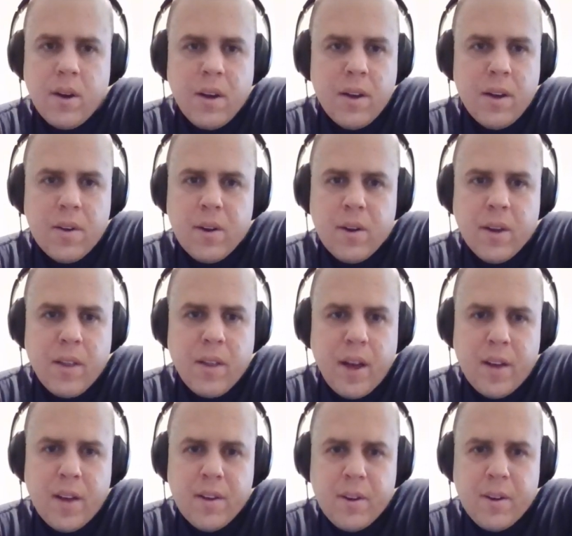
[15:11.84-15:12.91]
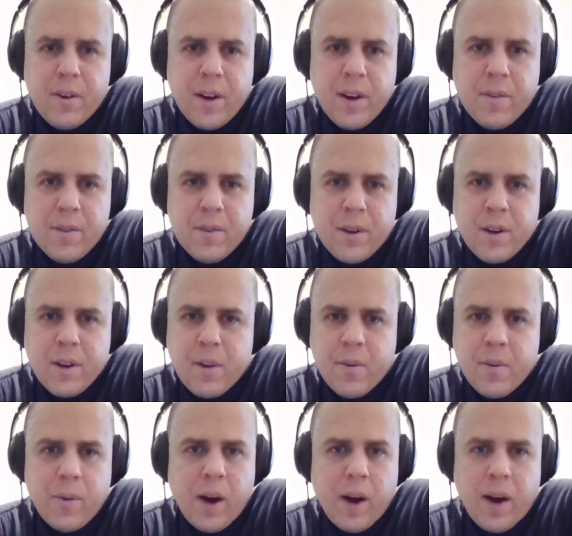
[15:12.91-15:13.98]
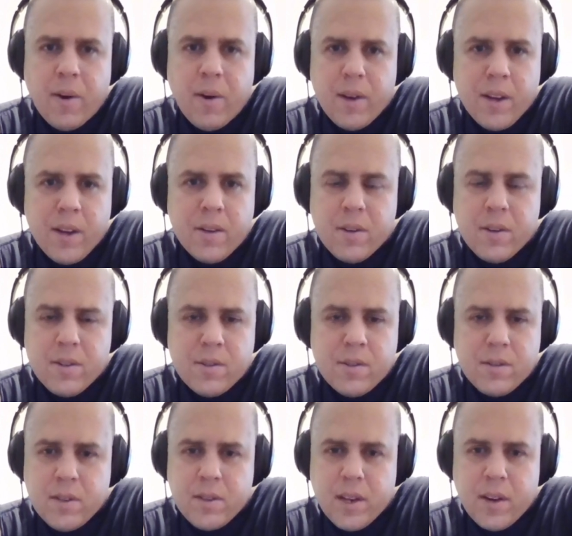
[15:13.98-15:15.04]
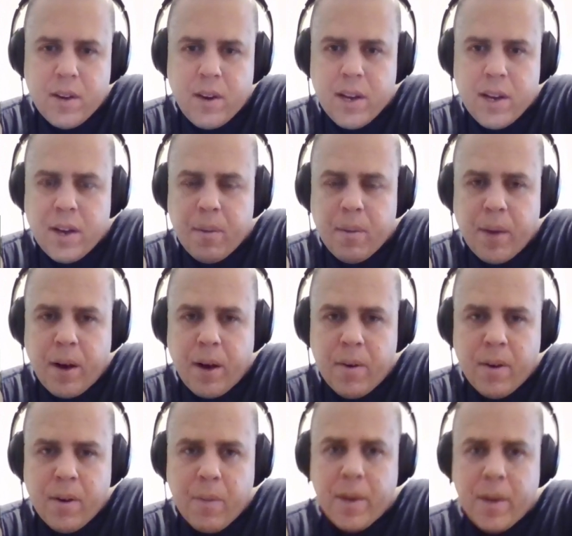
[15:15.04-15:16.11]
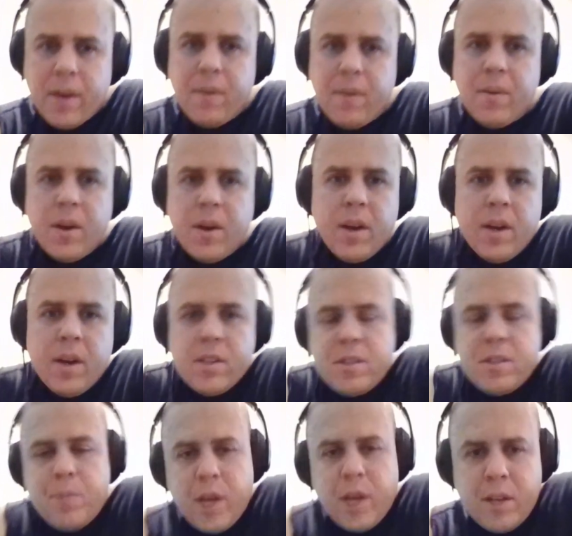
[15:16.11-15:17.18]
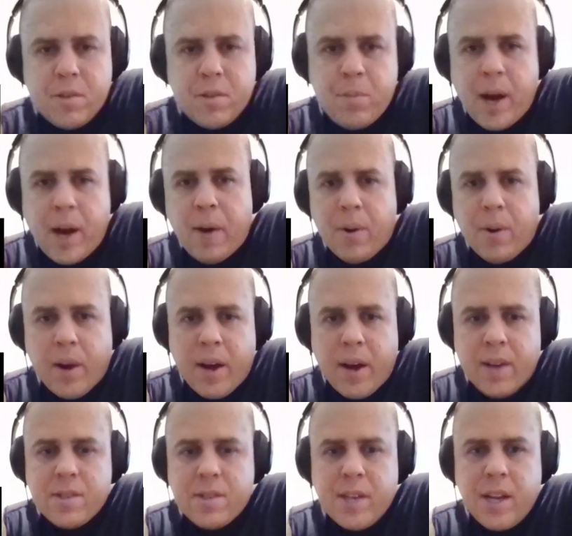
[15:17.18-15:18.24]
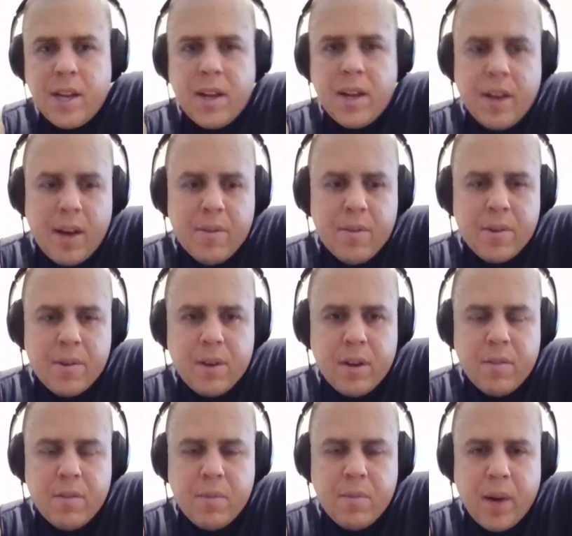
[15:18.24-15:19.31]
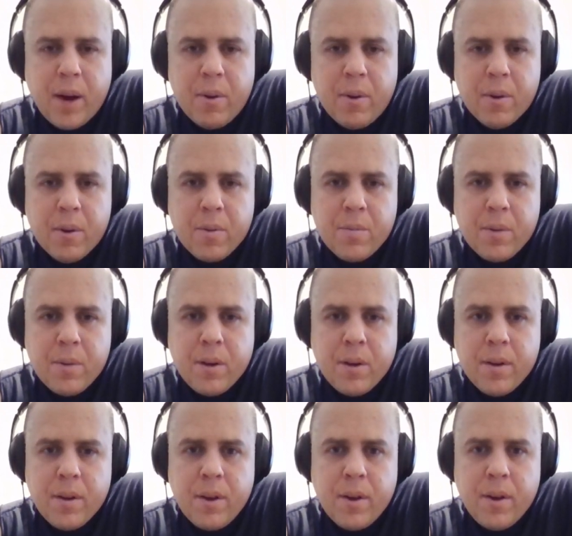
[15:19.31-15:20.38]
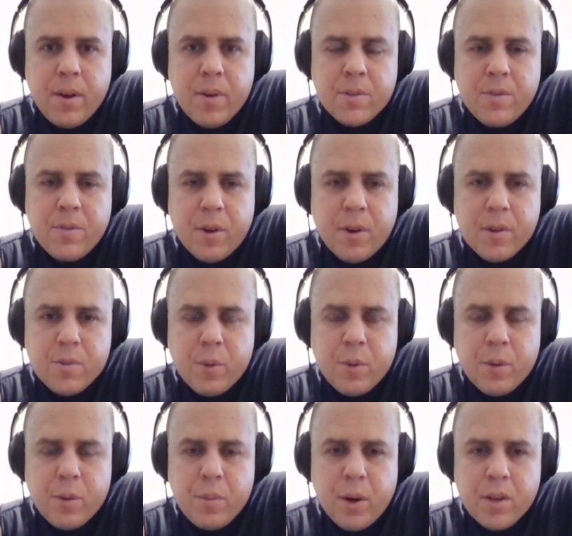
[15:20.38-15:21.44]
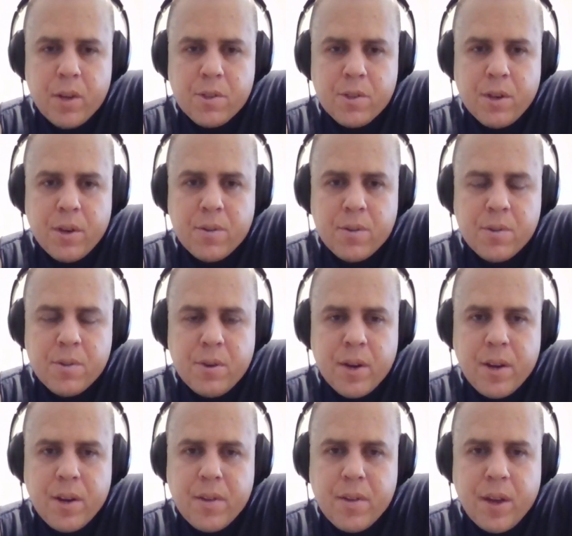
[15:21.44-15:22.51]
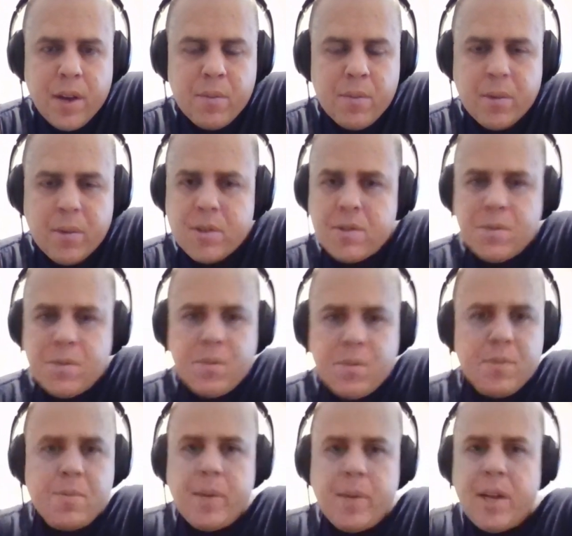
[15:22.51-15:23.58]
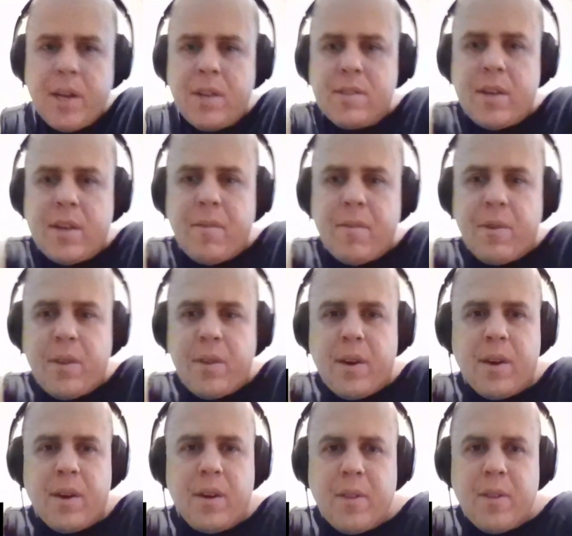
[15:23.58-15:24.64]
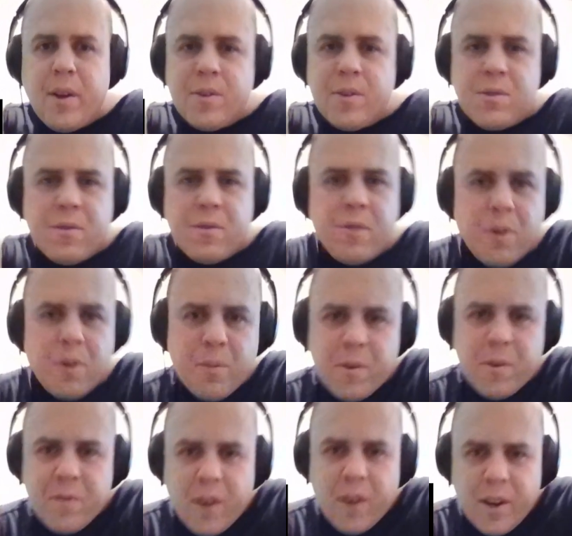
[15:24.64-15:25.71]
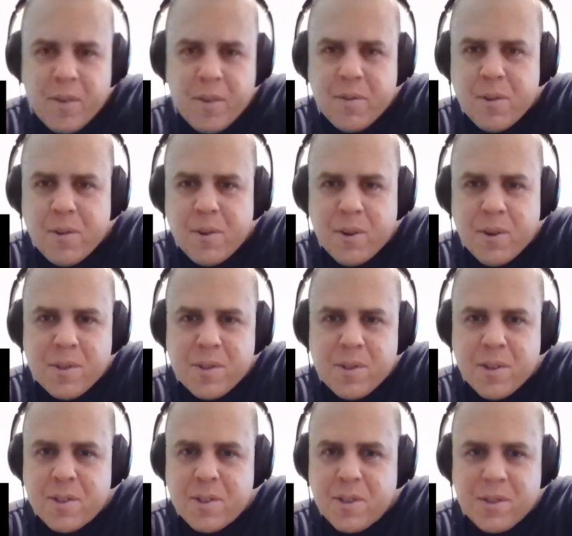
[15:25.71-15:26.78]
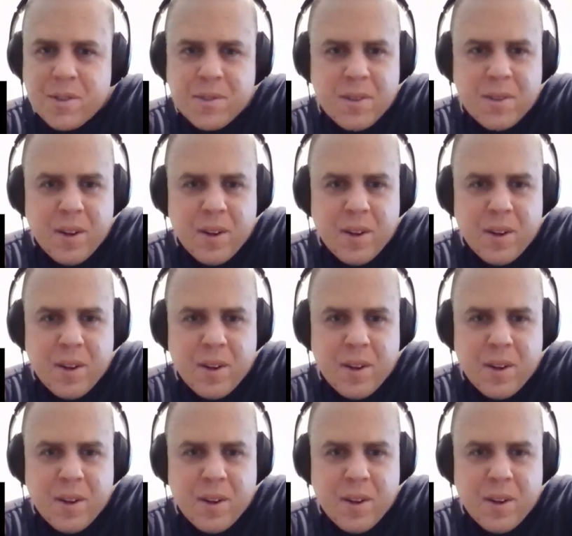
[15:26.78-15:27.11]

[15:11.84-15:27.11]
look at that. And the left hook coming. Wow, he laid him out. I mean, speed is power, guys. He didn't have a ton of power, but as far as one punch goes or anything, but speed is everything. And there's the Foreman fight, of course, and just.